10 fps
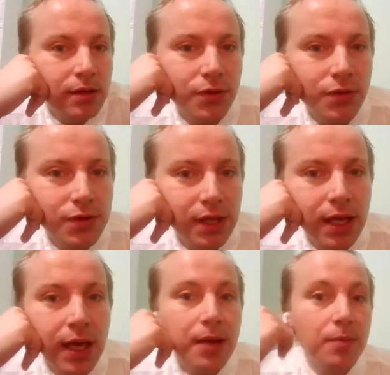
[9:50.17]
You
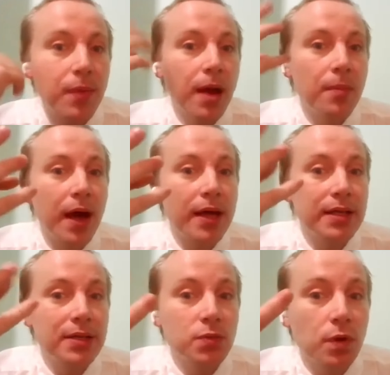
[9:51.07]
see, my mind
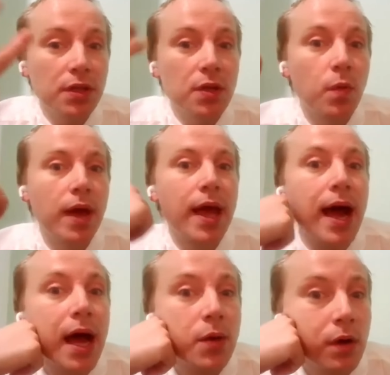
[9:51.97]
doesn't work the way
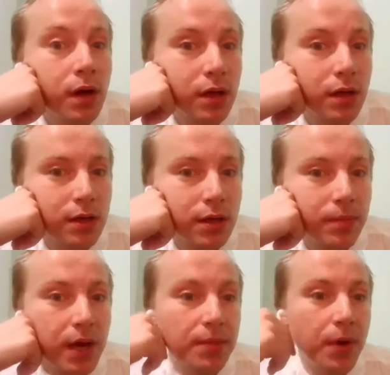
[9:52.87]
I want.
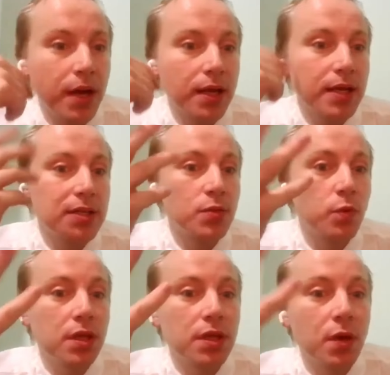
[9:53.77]
My body doesn't
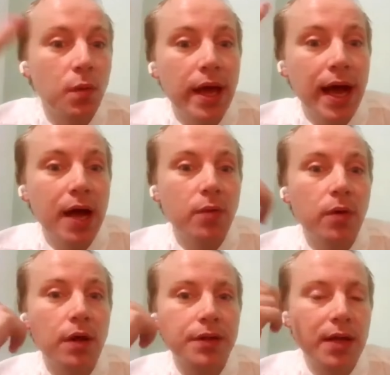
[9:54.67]
work the way I
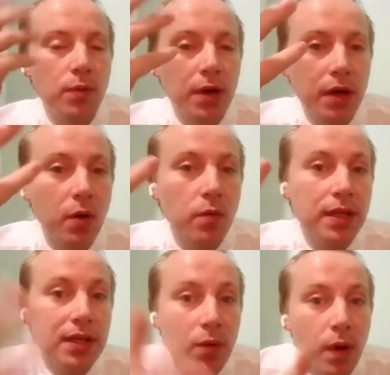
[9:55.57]
want. They work
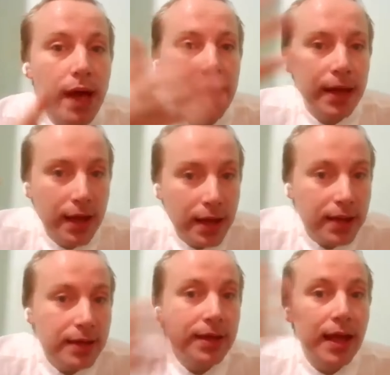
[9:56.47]
only the way
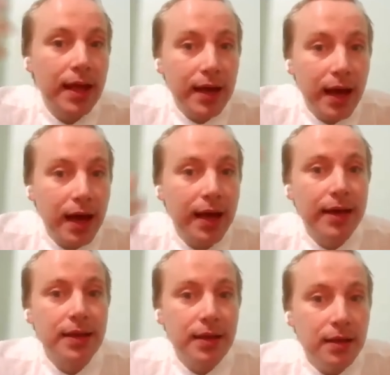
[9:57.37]
that I